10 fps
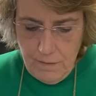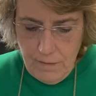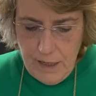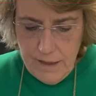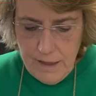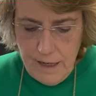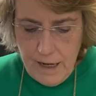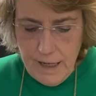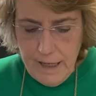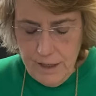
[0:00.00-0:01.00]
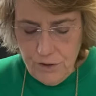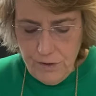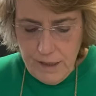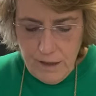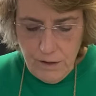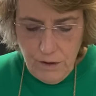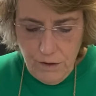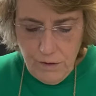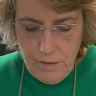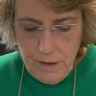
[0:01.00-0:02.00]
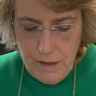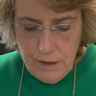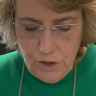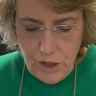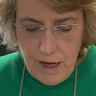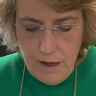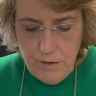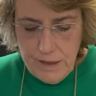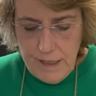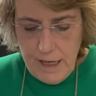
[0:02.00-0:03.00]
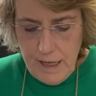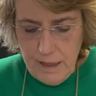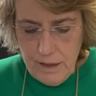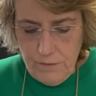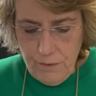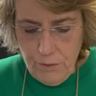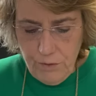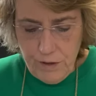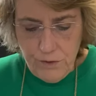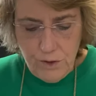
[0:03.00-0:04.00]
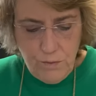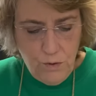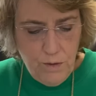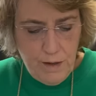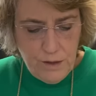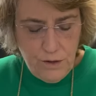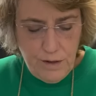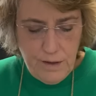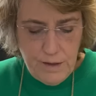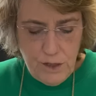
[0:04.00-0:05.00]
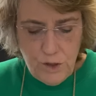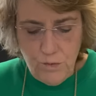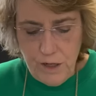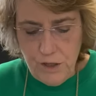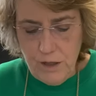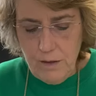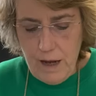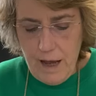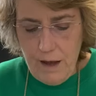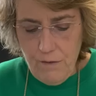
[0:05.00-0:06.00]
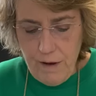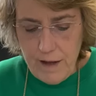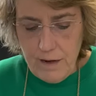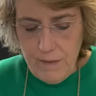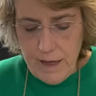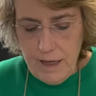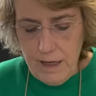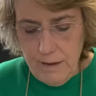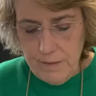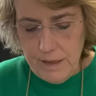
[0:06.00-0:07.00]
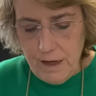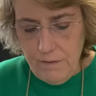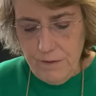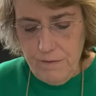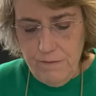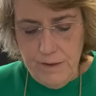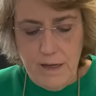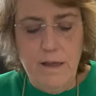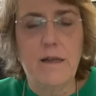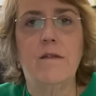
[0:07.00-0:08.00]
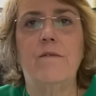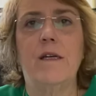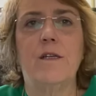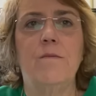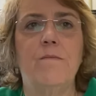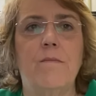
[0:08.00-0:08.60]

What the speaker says: He's denying his child's needs for parental support by turning the situation around and making himself sound like the victim.